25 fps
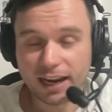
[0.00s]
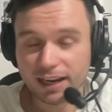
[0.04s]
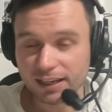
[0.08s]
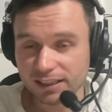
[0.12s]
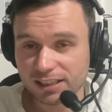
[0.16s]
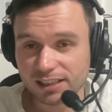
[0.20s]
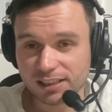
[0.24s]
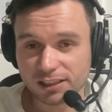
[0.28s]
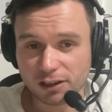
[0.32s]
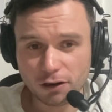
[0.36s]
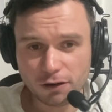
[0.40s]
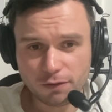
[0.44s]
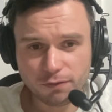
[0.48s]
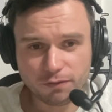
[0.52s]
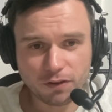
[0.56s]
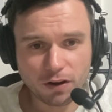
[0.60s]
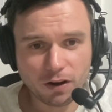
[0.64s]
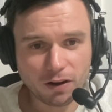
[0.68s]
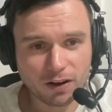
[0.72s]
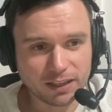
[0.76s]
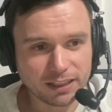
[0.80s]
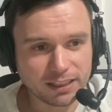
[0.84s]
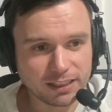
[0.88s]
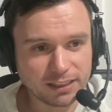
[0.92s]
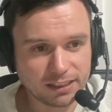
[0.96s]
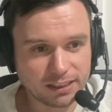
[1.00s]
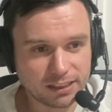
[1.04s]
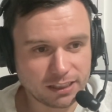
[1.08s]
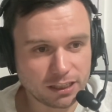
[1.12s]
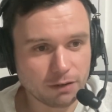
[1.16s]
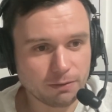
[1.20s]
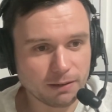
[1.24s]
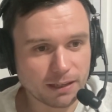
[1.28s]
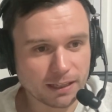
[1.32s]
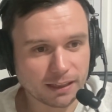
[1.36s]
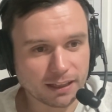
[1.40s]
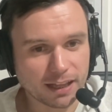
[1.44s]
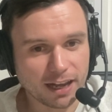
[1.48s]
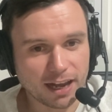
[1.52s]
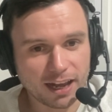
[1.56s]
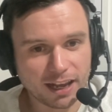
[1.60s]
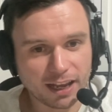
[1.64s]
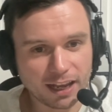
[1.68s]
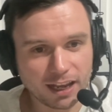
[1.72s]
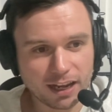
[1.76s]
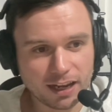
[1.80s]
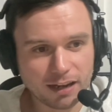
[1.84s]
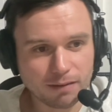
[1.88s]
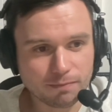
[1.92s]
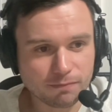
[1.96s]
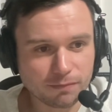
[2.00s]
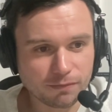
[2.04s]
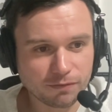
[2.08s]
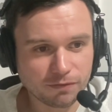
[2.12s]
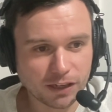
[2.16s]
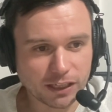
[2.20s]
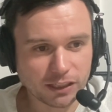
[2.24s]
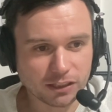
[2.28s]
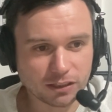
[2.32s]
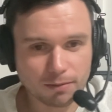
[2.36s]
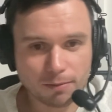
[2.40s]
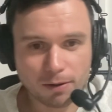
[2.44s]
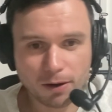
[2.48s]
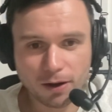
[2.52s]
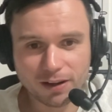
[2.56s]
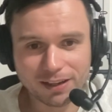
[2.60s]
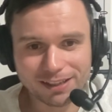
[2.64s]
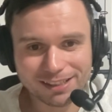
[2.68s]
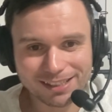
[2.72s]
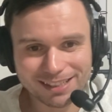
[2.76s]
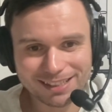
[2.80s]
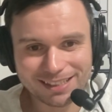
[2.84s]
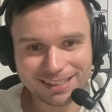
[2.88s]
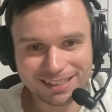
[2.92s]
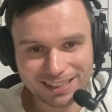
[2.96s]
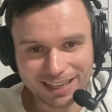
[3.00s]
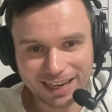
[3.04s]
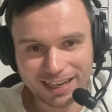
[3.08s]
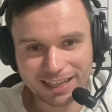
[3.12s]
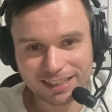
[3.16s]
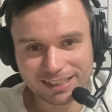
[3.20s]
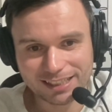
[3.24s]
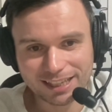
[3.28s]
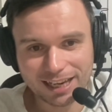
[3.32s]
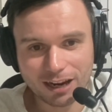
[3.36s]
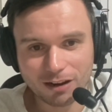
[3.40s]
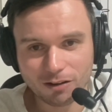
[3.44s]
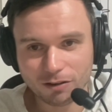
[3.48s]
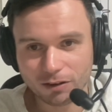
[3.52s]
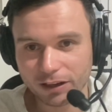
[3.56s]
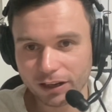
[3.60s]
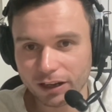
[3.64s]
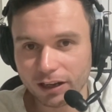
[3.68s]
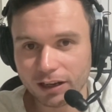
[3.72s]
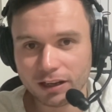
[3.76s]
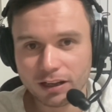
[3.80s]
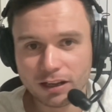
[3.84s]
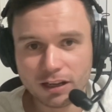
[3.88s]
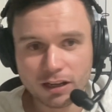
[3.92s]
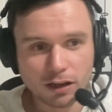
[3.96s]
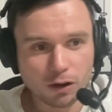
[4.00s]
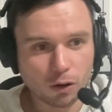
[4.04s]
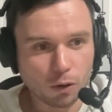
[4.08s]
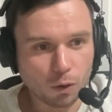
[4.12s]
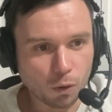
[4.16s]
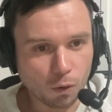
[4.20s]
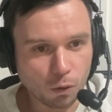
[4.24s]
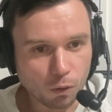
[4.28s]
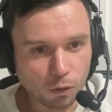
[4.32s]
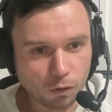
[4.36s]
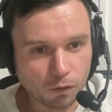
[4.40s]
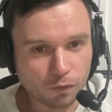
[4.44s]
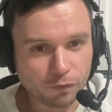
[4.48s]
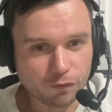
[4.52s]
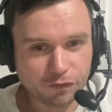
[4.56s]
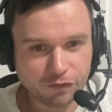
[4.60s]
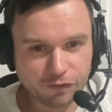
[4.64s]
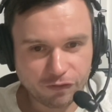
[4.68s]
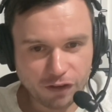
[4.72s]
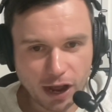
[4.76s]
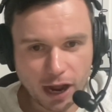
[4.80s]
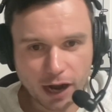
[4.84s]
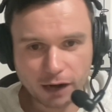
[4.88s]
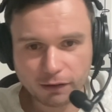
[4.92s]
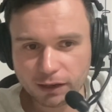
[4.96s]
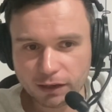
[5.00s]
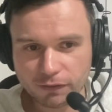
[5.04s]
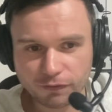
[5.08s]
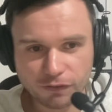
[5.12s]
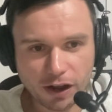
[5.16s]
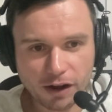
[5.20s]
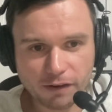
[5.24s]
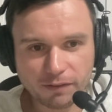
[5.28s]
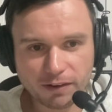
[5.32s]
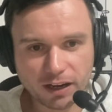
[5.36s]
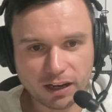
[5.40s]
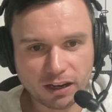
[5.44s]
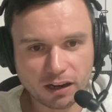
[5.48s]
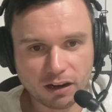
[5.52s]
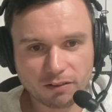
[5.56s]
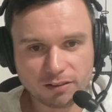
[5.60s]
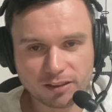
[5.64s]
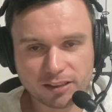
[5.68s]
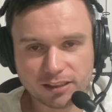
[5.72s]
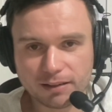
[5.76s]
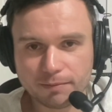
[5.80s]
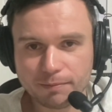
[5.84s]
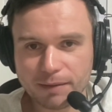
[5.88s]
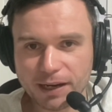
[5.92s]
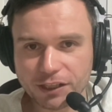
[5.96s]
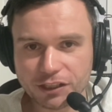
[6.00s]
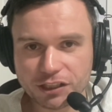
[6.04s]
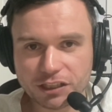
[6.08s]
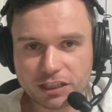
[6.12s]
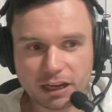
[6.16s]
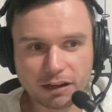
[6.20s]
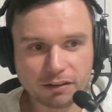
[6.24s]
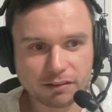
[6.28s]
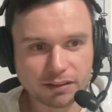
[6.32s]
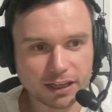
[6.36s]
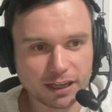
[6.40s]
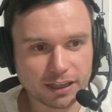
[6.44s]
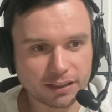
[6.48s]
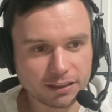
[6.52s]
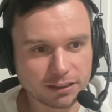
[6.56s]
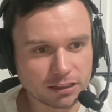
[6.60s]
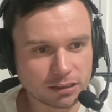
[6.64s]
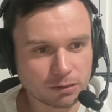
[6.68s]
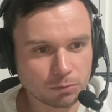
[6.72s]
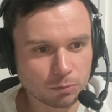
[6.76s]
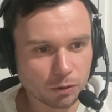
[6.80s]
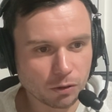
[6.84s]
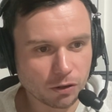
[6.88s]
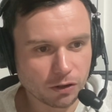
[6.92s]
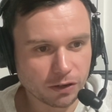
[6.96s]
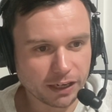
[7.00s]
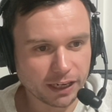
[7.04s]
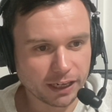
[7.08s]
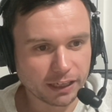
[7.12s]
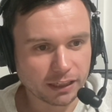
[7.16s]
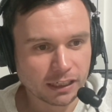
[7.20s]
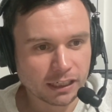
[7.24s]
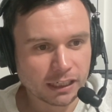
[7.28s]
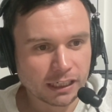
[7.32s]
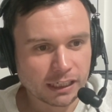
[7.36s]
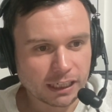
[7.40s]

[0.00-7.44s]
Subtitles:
So far, he's doing that. Him, Victor Martins, and Dennis Hauger, all very, very closely matched out there this morning.